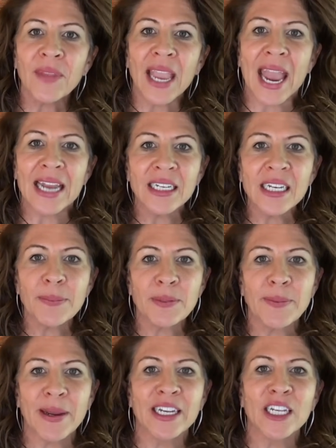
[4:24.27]
ended up
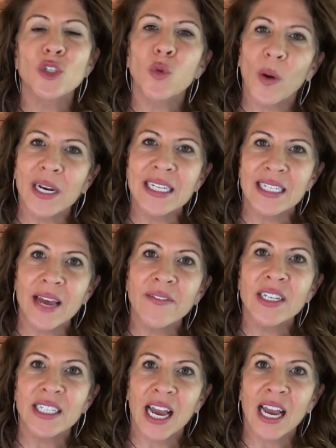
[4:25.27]
spending
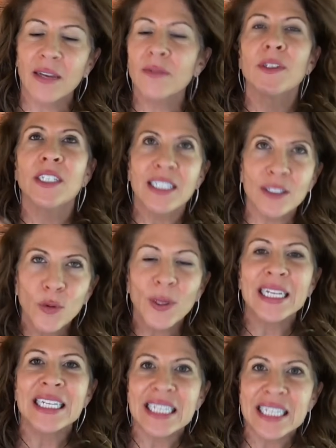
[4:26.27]

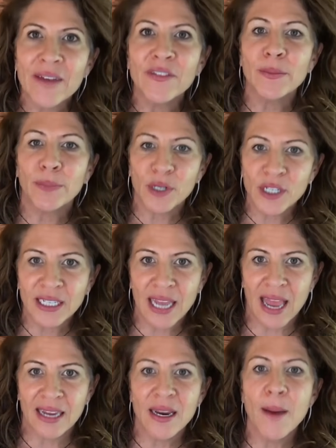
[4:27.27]

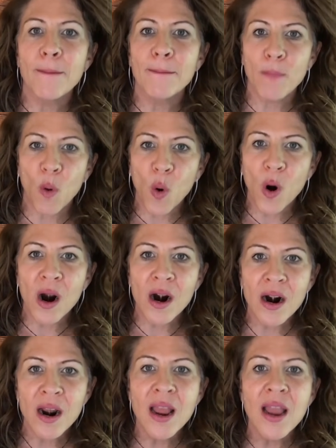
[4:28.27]
27%
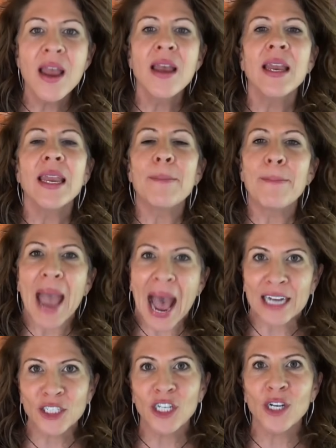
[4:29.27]
more
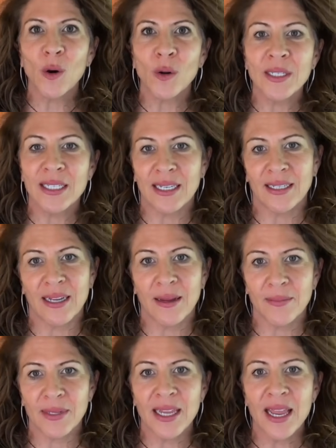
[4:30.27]
patching old
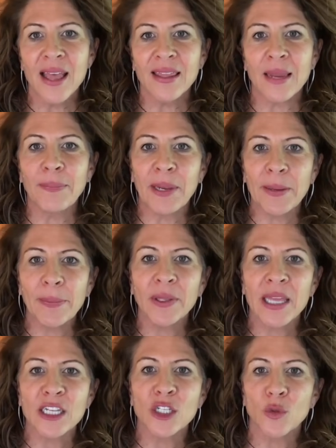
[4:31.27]
systems than people
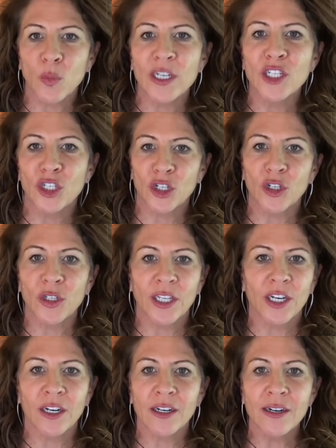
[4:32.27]
that switched
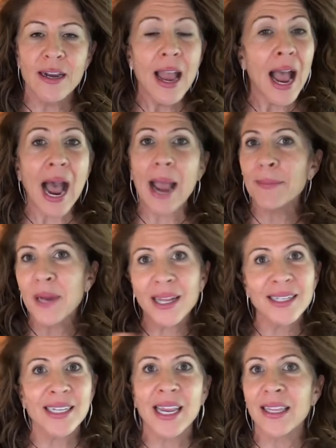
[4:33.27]
earlier. I'm
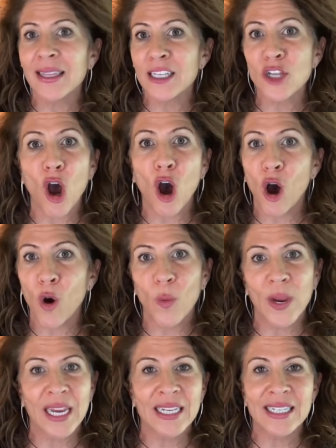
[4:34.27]
not saying this
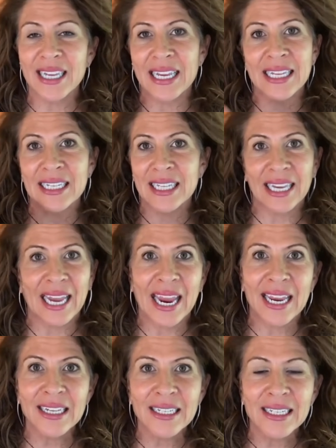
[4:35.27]
always is the
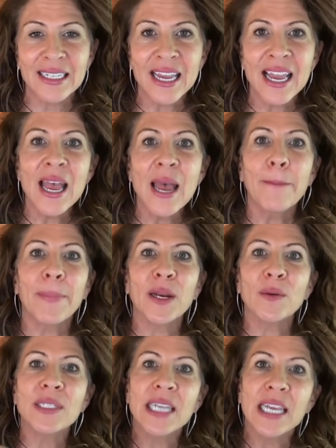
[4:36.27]
case, but it
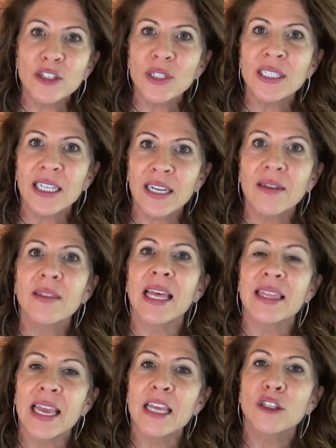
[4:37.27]
was interesting that
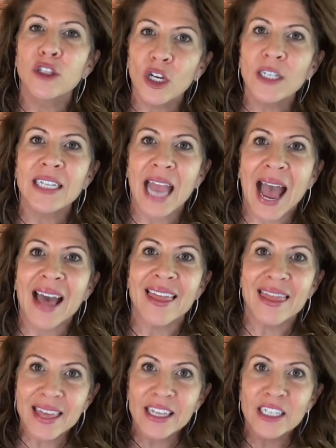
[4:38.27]
they looked at
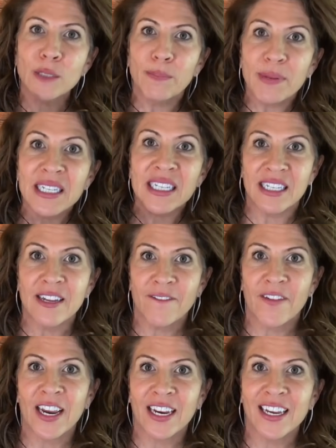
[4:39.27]
this
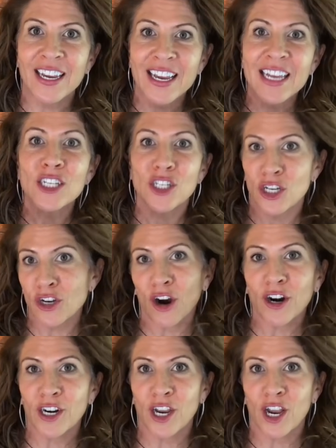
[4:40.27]
specific
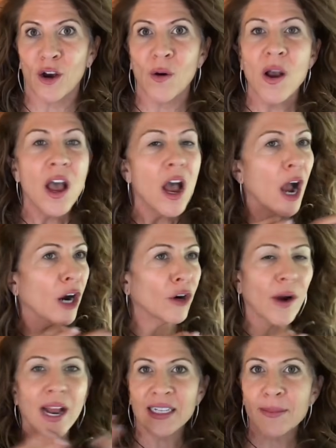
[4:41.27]
scenario
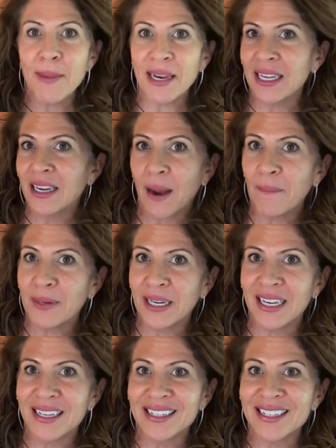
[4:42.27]
across many
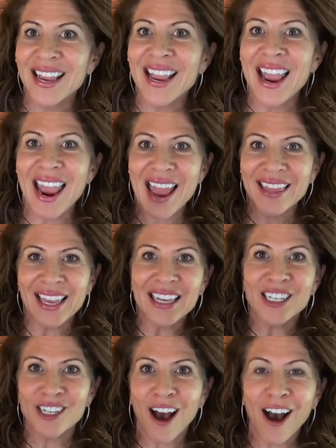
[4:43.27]
companies and they
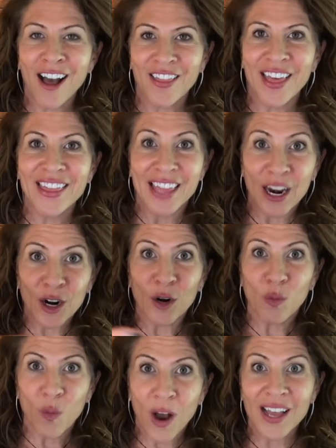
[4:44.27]
saw that there
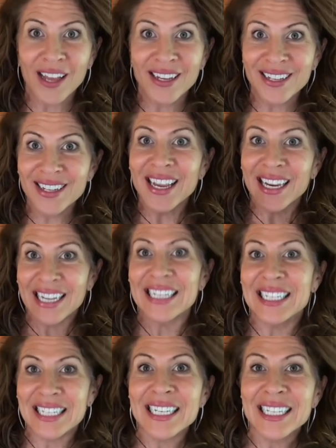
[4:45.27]
was
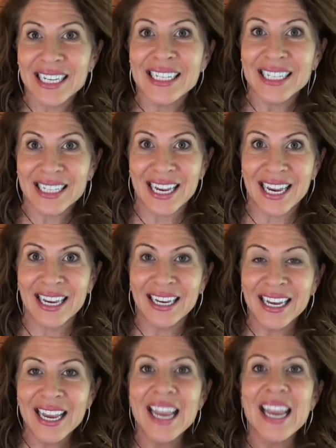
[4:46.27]
consistency
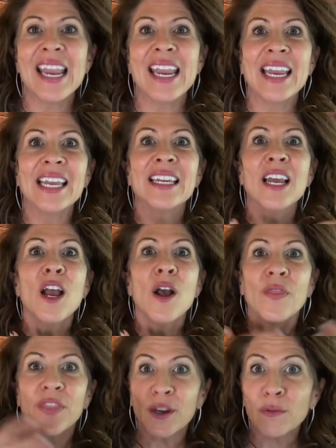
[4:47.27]
in
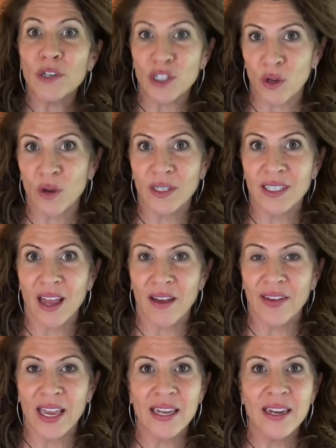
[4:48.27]
the results of
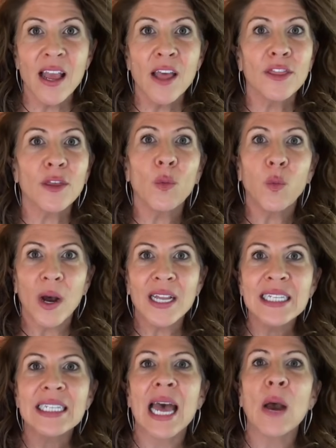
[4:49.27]
it. The
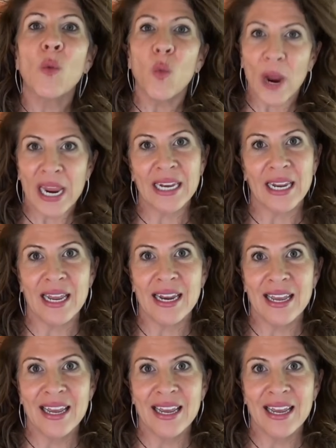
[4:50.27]
ones that waited